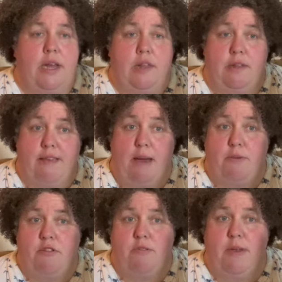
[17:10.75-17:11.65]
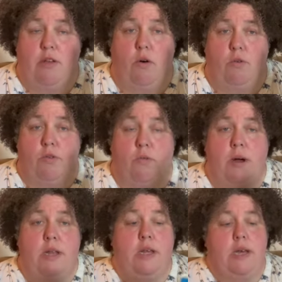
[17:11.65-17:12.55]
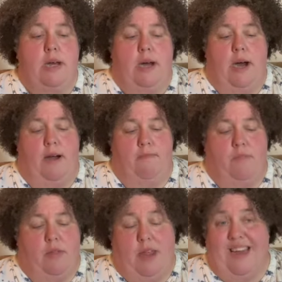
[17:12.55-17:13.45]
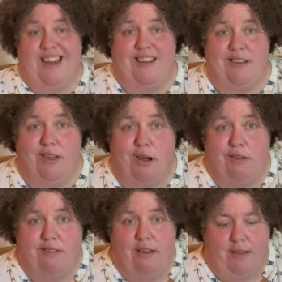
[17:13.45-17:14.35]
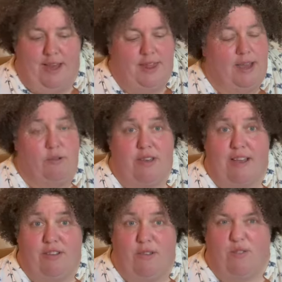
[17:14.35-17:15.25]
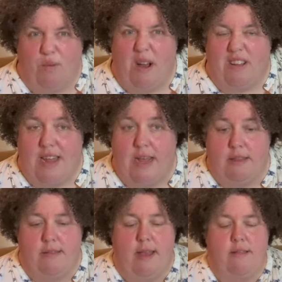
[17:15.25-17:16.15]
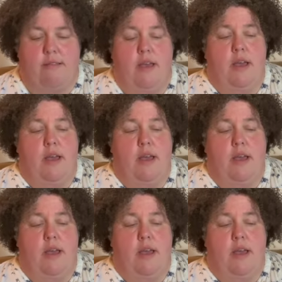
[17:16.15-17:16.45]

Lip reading: This happens to be an older one that I got it in the yard sale. I think it was actually for about 10 cents.